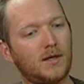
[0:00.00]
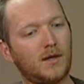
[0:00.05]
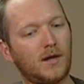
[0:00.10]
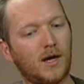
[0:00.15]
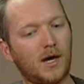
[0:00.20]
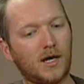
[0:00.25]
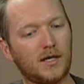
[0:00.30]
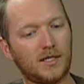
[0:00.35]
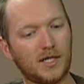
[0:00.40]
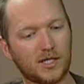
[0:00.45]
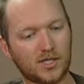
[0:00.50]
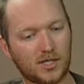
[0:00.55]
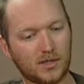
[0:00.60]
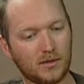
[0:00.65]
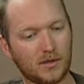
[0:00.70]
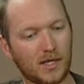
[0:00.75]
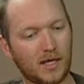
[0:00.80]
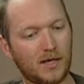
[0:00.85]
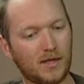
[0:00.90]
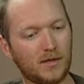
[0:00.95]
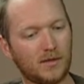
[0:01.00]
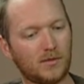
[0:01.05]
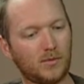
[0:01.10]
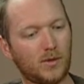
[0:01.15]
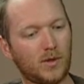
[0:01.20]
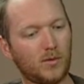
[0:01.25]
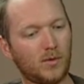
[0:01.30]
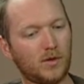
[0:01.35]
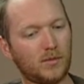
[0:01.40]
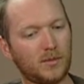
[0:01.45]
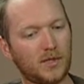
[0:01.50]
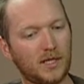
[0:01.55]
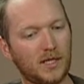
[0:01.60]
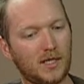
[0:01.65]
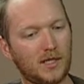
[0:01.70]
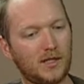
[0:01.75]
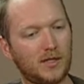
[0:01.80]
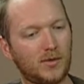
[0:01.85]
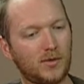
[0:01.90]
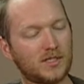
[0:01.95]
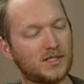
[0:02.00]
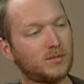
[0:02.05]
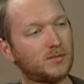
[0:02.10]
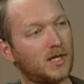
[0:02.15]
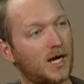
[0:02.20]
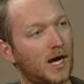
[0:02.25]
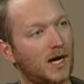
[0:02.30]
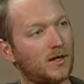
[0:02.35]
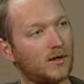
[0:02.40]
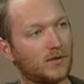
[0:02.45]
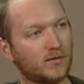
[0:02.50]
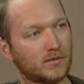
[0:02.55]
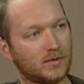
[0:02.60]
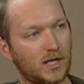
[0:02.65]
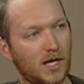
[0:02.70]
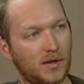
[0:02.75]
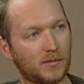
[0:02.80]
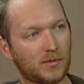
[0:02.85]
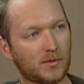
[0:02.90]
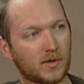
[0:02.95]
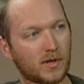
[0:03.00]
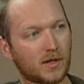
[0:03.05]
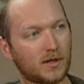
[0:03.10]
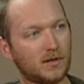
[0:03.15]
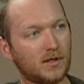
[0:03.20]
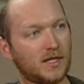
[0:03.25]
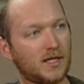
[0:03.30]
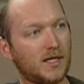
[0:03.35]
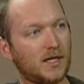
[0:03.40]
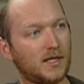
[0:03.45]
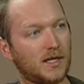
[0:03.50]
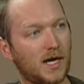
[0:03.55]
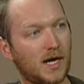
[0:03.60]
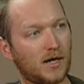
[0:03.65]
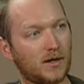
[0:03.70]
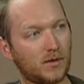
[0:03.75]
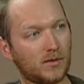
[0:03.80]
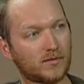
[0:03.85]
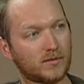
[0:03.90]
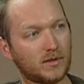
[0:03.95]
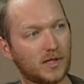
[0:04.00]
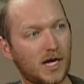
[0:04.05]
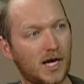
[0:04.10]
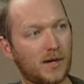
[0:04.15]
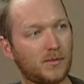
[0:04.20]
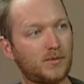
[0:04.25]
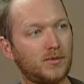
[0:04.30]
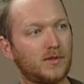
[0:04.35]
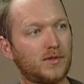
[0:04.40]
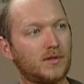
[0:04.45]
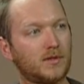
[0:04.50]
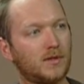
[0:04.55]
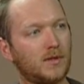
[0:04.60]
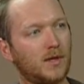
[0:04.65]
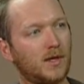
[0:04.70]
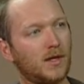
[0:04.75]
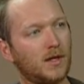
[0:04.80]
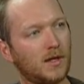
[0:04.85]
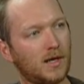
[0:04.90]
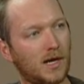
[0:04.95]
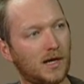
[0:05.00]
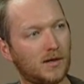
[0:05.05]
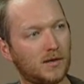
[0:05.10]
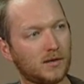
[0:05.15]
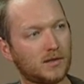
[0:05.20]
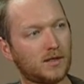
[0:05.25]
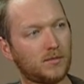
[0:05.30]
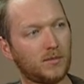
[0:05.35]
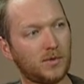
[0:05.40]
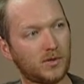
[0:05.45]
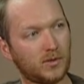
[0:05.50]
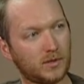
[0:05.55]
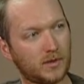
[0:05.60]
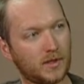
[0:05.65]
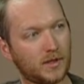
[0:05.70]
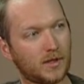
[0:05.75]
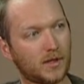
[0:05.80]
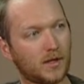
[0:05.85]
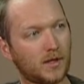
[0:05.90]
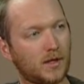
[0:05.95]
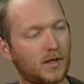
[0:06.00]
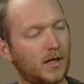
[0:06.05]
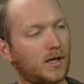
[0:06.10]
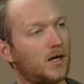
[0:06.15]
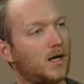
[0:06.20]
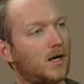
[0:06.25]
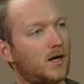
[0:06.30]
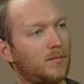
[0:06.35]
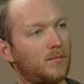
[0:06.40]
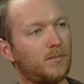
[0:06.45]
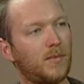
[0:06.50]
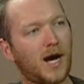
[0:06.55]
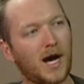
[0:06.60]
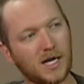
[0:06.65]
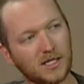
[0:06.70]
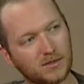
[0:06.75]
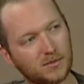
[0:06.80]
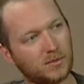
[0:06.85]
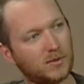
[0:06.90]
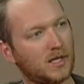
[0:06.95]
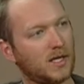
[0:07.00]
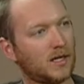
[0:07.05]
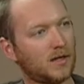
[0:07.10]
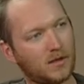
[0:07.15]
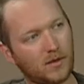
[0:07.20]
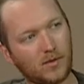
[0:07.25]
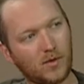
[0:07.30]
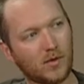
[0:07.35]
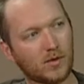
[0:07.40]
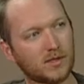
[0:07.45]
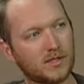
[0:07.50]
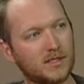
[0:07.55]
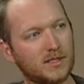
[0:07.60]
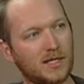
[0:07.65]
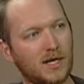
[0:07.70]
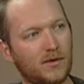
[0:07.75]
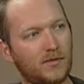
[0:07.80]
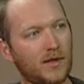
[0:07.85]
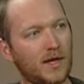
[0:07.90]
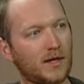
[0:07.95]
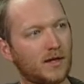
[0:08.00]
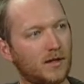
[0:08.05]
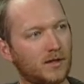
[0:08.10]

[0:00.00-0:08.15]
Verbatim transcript: Additionally, we will be doing some diet overlap work, looking at diet overlap with elk and mule deer, and possibly, you know, horses out in that